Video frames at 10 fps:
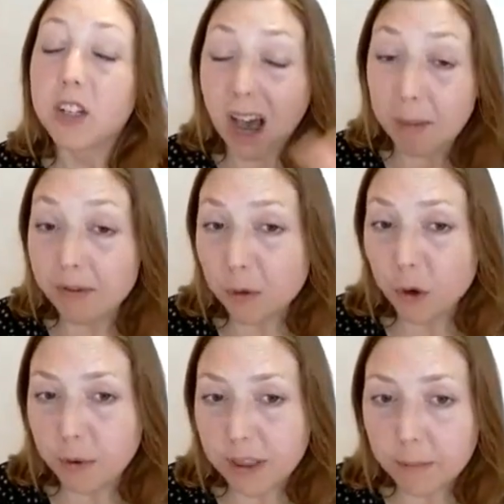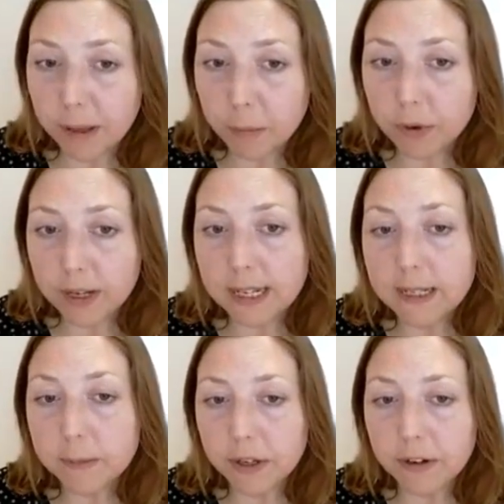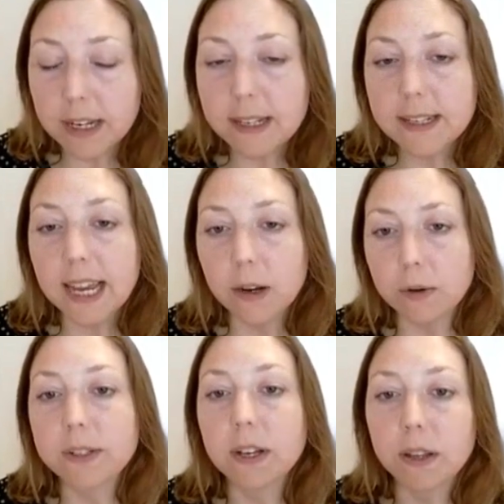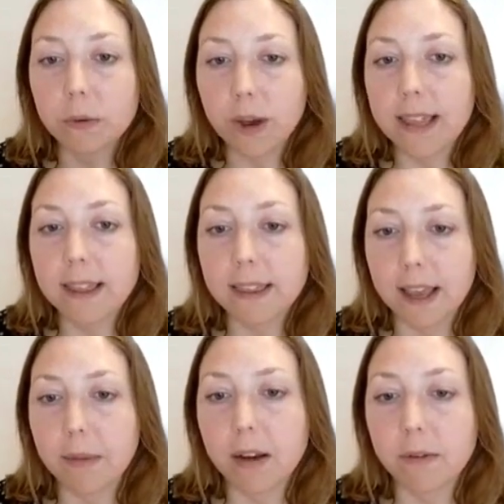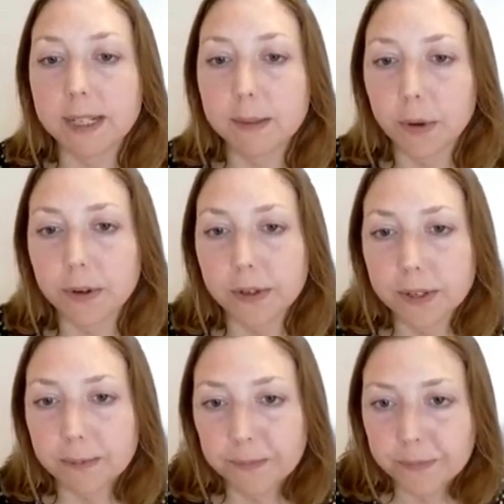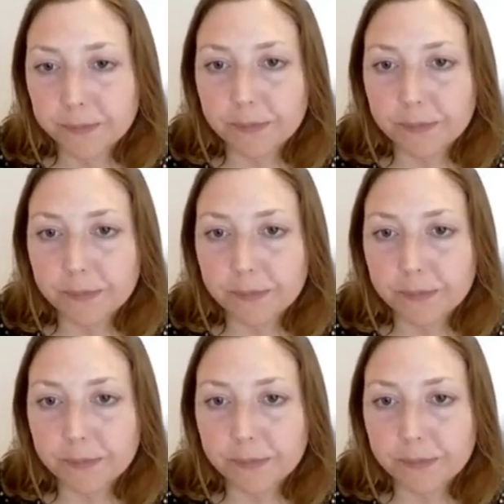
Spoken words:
the type of trauma that people can experience and also the way that they might respond.